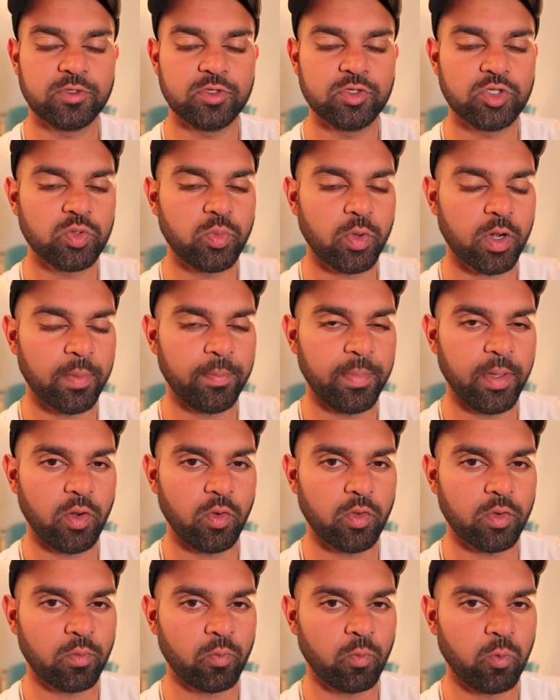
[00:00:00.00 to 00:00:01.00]
you do want to
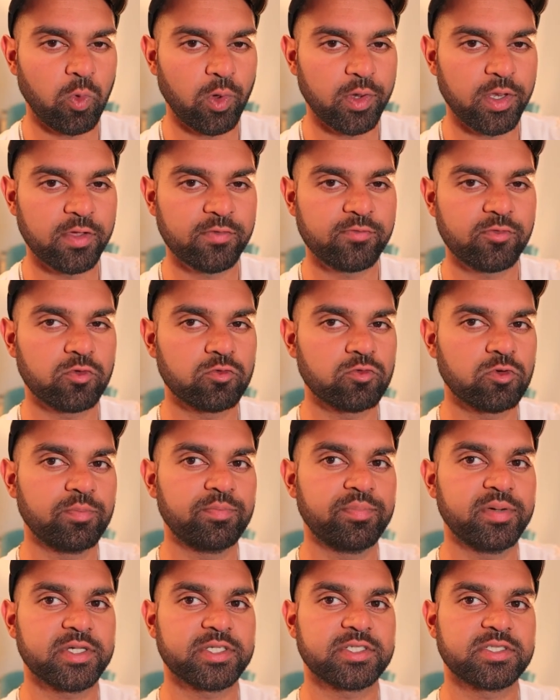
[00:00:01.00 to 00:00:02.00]
build wonderful
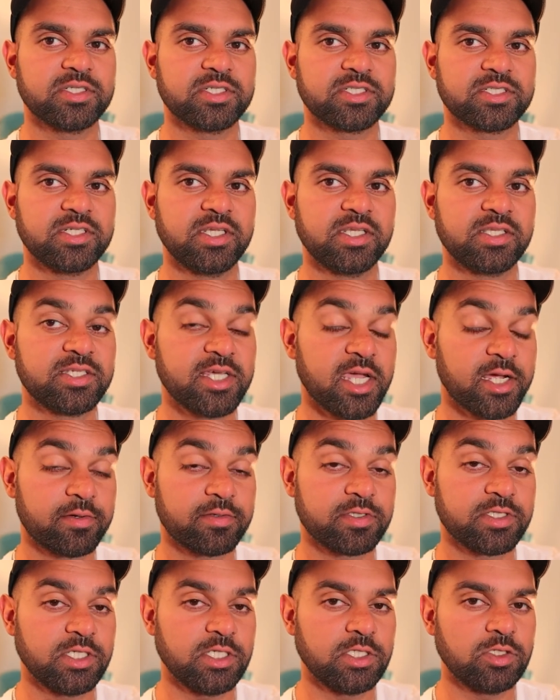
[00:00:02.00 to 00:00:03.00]
robustness and
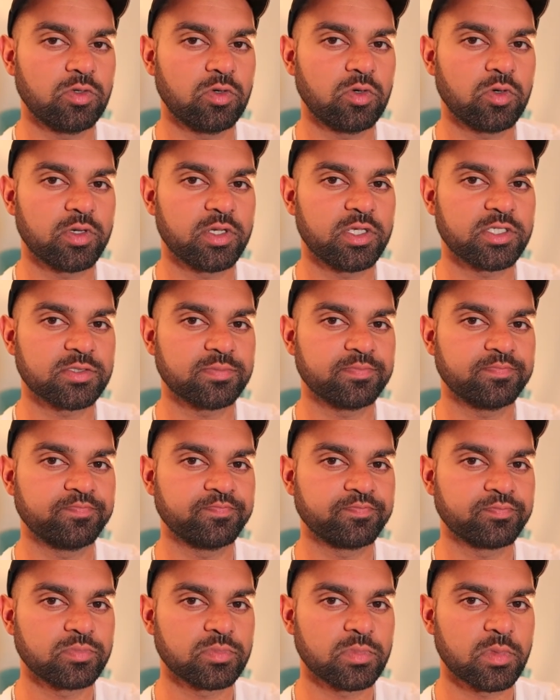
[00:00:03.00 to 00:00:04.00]
integrity in your organism,
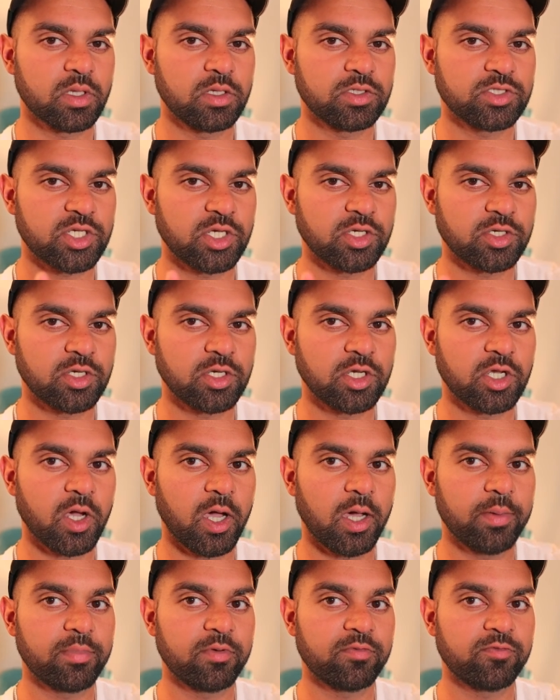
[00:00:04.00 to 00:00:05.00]
so you can go
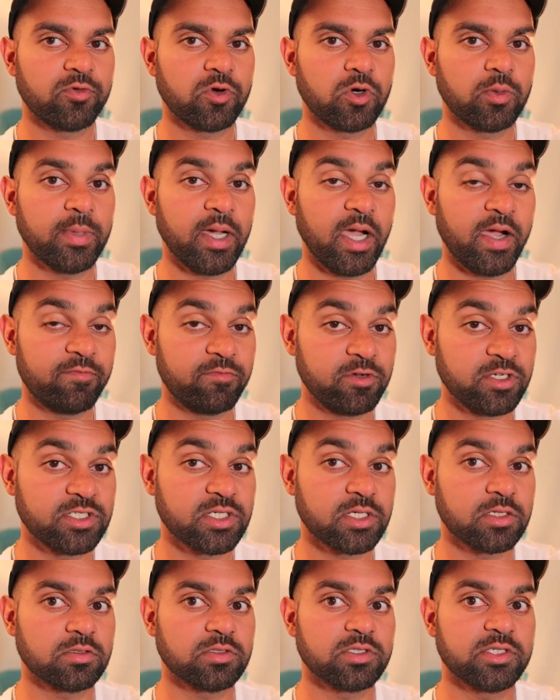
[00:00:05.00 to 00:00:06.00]
out and perform every
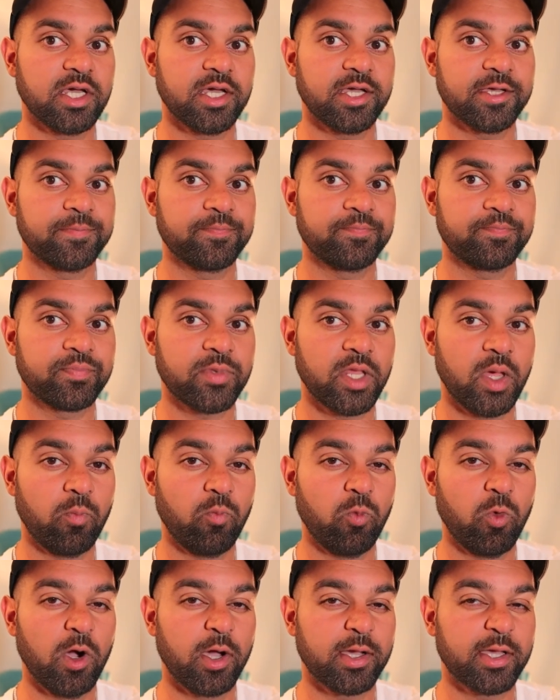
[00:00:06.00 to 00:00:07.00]
single day and
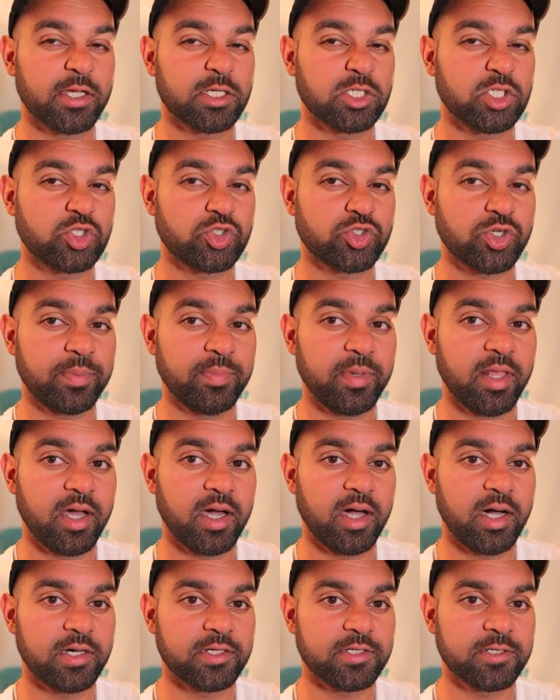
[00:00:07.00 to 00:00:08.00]
work extremely
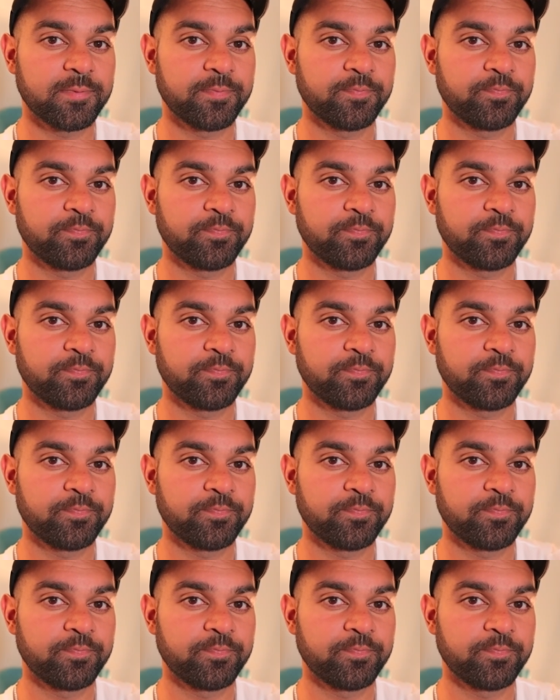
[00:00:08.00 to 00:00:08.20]
hard,